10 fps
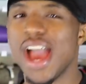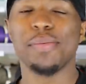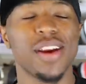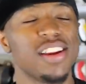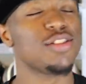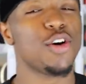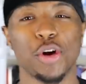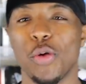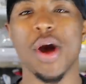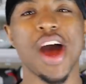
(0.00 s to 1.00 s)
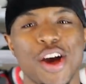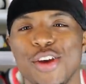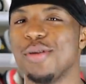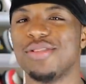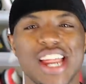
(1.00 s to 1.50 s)
I ain't played this song in a while,
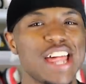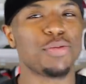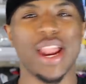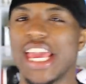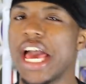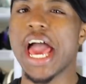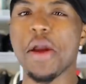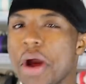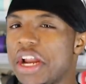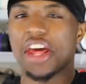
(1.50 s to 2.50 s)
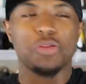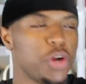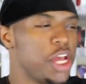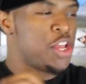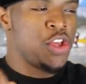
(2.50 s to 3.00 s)
you know what I'm saying? That's when I get hype right there, that's
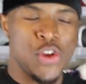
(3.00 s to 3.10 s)
when I...